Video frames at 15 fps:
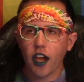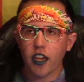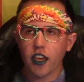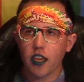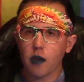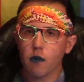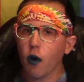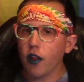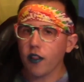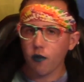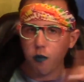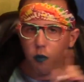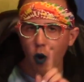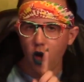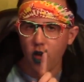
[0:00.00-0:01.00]
He wants
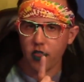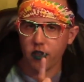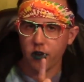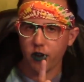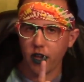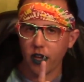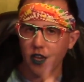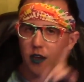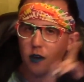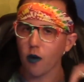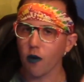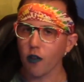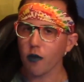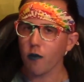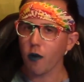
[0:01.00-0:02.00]
1, okay? He
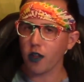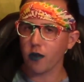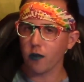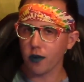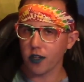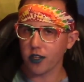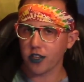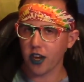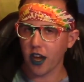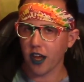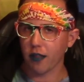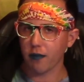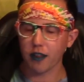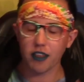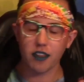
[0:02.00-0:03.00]
only wanted 1
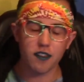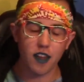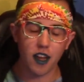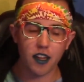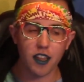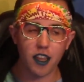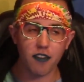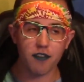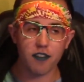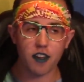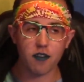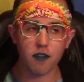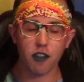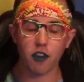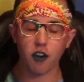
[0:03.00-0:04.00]
child, but he's not going to have
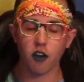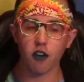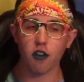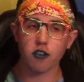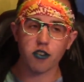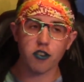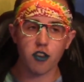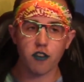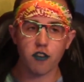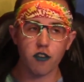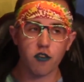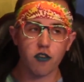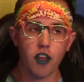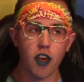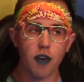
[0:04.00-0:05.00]
sex with a girl just to
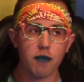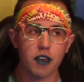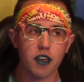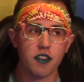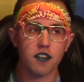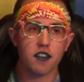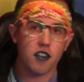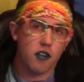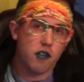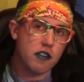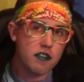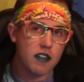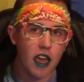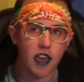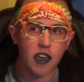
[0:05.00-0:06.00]
do that, because,
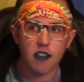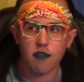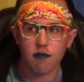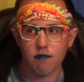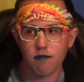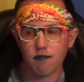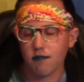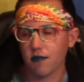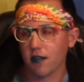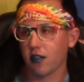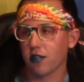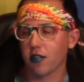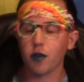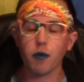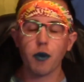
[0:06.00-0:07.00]
he's gay, and
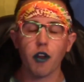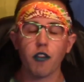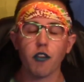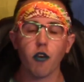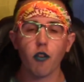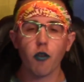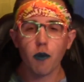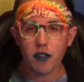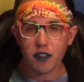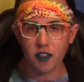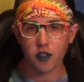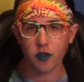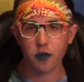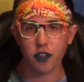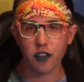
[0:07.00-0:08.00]
literally we are the only ones that
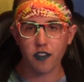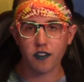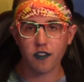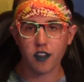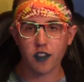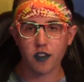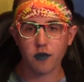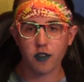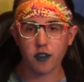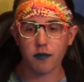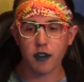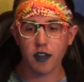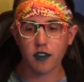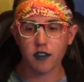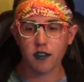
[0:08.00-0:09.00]
do anything sexual, to
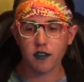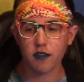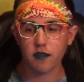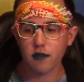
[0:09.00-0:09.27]
be honest.